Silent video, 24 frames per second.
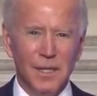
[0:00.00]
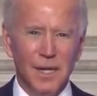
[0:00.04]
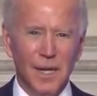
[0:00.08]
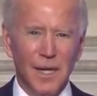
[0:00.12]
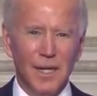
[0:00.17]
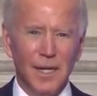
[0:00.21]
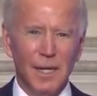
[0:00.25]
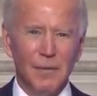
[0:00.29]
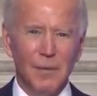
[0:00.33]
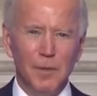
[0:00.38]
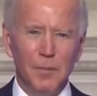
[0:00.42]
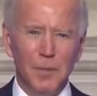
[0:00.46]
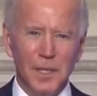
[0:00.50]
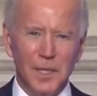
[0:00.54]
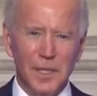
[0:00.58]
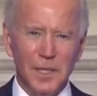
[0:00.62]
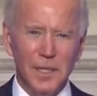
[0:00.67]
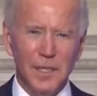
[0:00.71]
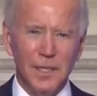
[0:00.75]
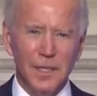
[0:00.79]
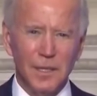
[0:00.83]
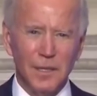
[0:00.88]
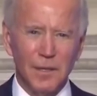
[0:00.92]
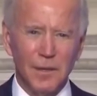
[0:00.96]
And let me be
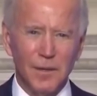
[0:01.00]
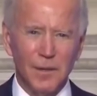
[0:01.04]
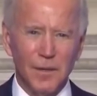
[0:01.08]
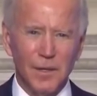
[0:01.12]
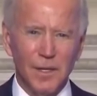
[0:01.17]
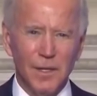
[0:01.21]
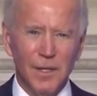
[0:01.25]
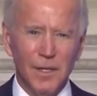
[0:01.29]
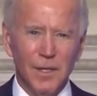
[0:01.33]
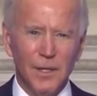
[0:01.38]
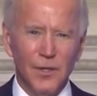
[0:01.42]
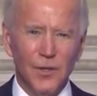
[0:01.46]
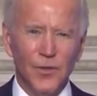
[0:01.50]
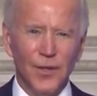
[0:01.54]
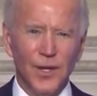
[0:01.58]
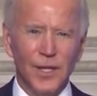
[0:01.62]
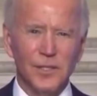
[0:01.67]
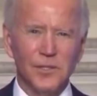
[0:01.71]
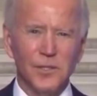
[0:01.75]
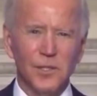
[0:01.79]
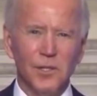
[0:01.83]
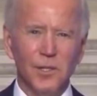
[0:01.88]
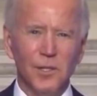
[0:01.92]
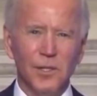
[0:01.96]
clear,
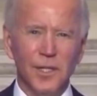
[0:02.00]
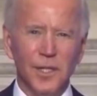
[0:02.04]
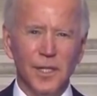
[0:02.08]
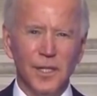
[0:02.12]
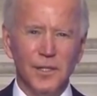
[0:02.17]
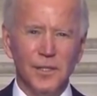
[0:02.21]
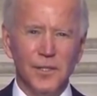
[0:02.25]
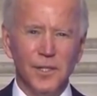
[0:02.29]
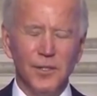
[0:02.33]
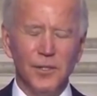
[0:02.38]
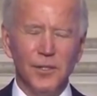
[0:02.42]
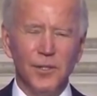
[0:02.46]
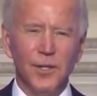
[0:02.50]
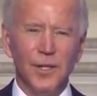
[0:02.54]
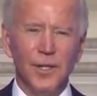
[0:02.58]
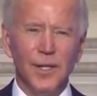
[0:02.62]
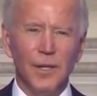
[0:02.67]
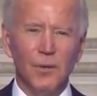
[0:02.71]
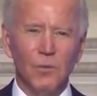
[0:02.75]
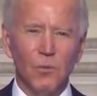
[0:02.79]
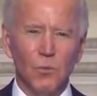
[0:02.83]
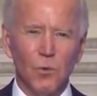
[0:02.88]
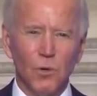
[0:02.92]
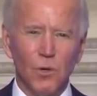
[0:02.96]
things are going to continue to
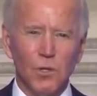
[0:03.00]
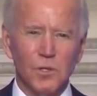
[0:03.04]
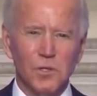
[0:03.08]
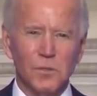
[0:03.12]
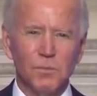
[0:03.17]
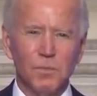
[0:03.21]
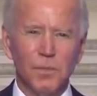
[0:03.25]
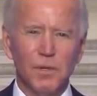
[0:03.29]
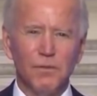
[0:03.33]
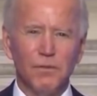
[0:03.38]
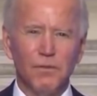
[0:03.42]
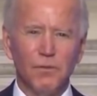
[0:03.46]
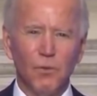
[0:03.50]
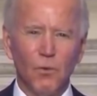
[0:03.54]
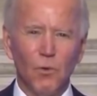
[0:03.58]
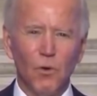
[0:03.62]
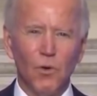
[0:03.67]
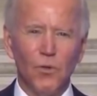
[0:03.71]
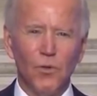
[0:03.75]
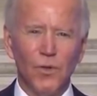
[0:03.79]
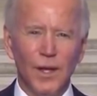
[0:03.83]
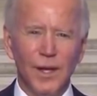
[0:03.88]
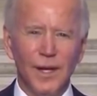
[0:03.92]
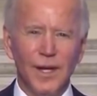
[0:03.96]
get worse
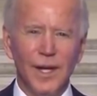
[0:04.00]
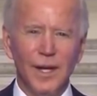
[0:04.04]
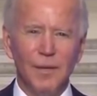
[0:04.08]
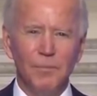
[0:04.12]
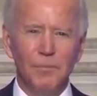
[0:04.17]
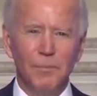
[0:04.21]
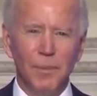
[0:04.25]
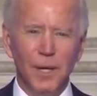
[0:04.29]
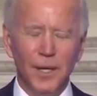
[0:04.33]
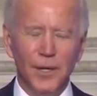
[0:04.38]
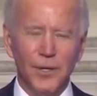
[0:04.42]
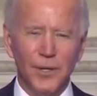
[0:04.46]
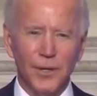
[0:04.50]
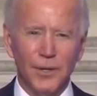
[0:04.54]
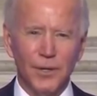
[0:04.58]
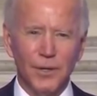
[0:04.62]
before they get better.